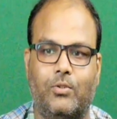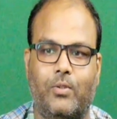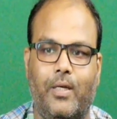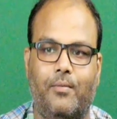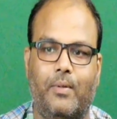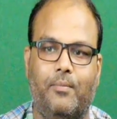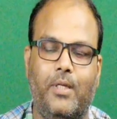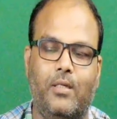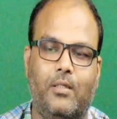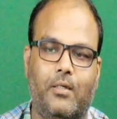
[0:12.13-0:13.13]
So I am
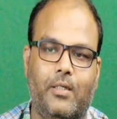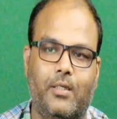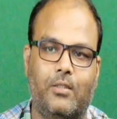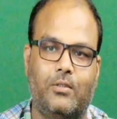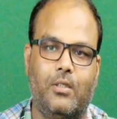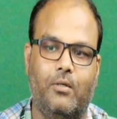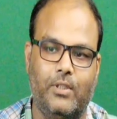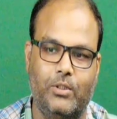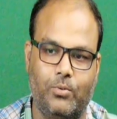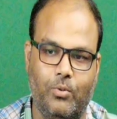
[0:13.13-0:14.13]
giving the introduction of
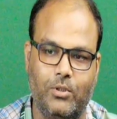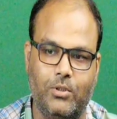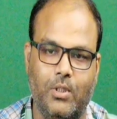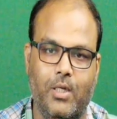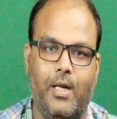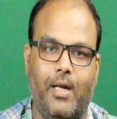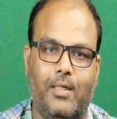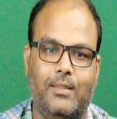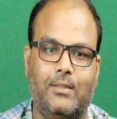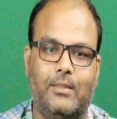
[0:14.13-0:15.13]
this course,
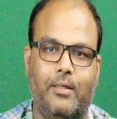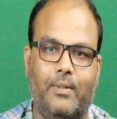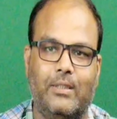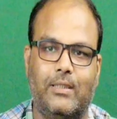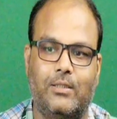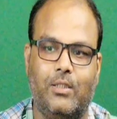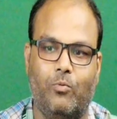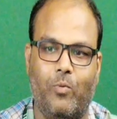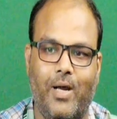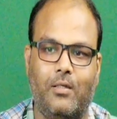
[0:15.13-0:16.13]
and this is our
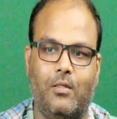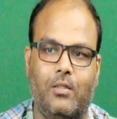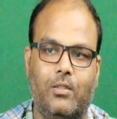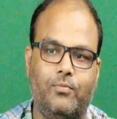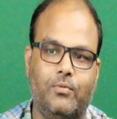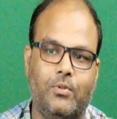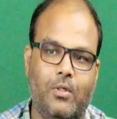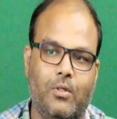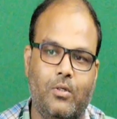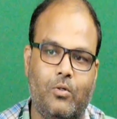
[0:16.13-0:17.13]
session 1 of
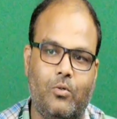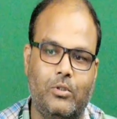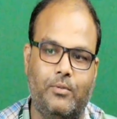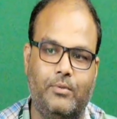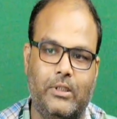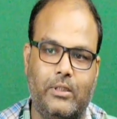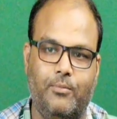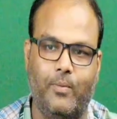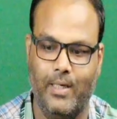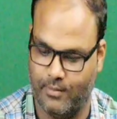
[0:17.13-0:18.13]
course objective
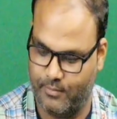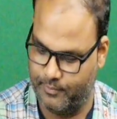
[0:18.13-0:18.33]
1.